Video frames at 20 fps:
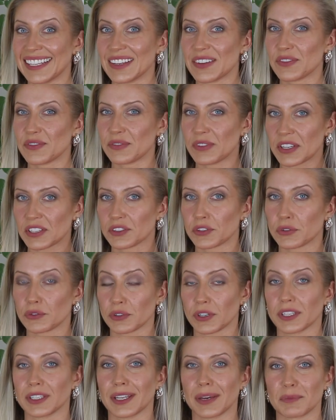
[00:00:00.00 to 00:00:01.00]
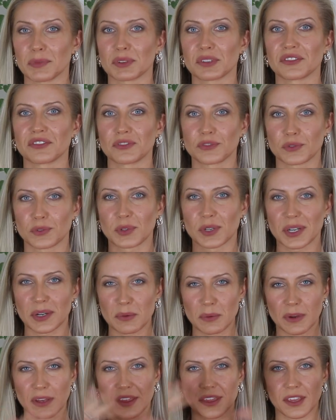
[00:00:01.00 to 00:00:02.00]
the fashion trend number four
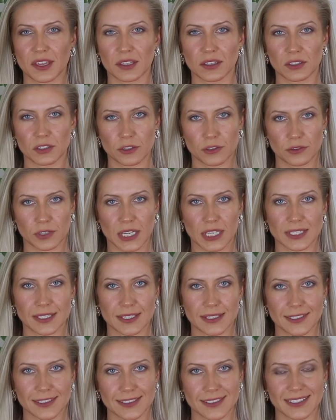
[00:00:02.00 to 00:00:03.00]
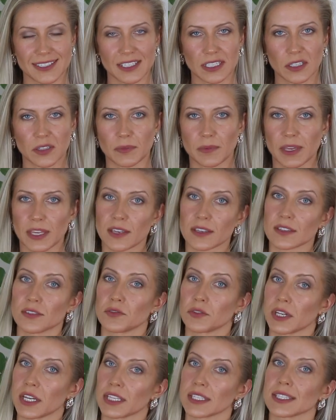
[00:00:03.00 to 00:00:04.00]
within dresses still, because
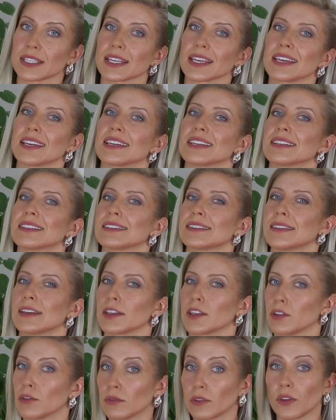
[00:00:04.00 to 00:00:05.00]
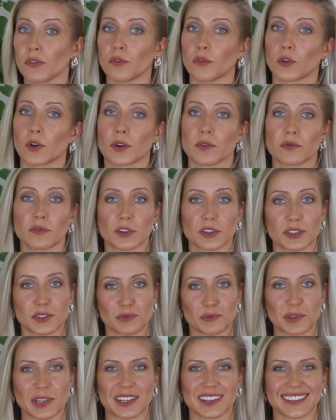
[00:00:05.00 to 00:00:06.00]
dress is the uniform for
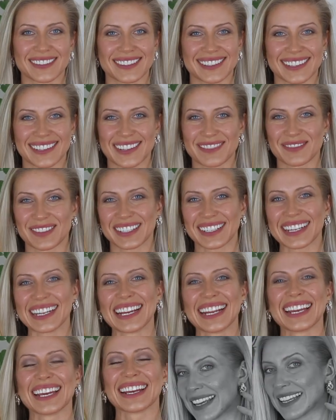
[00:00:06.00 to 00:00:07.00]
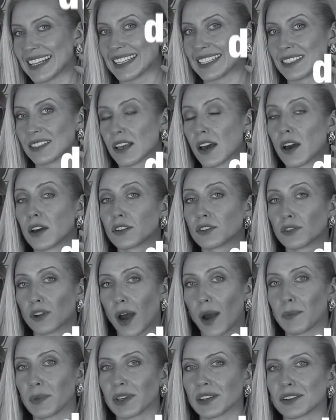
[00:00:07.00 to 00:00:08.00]
spring, summer, is
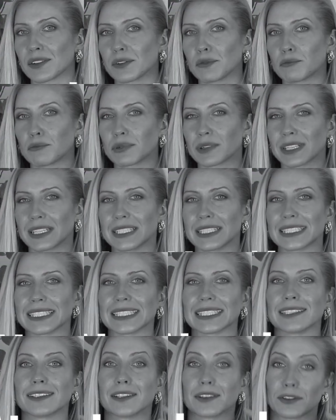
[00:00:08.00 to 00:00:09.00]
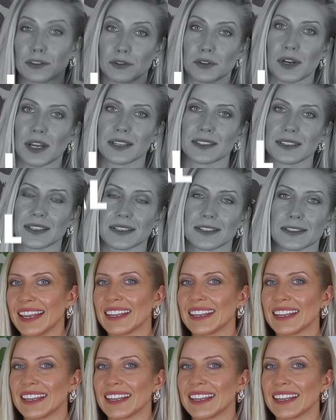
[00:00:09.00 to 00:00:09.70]
tropical printed dresses.